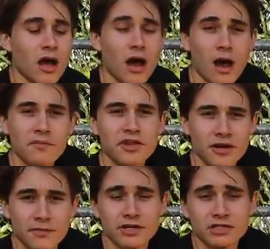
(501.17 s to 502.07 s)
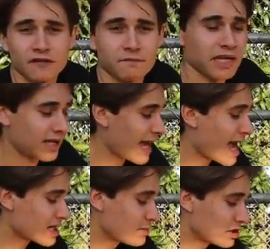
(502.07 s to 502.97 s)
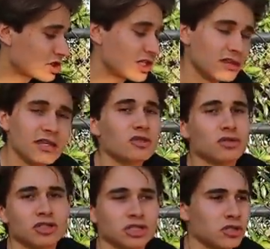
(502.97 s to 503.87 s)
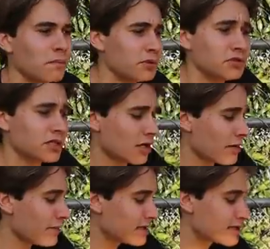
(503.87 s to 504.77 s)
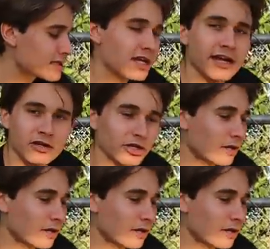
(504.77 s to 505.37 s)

up the numbers of big cats, but she thinks we're just abusing them. I mean, does this tiger look